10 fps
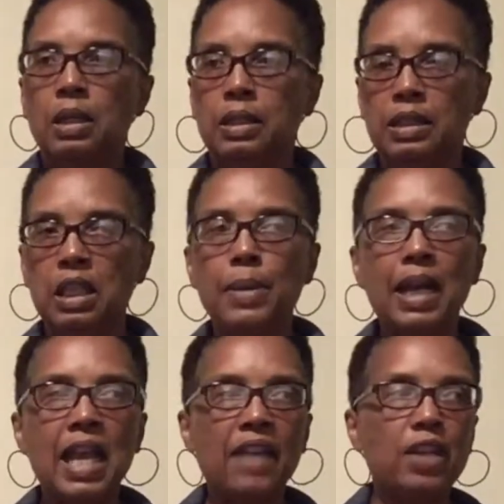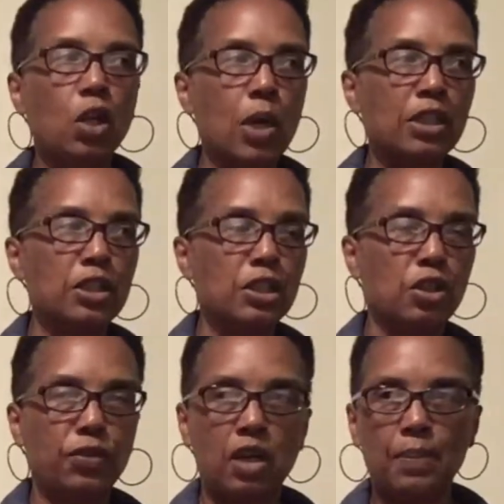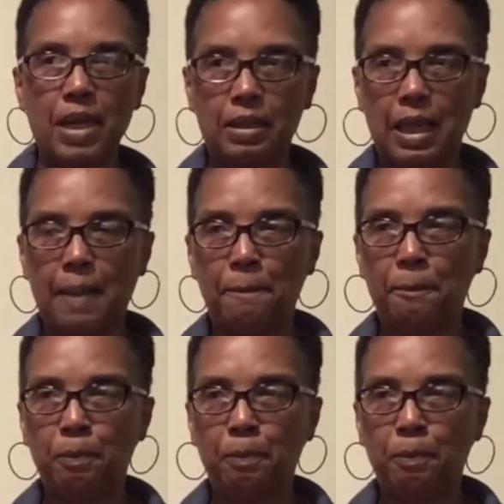Does anybody have any questions so far about that?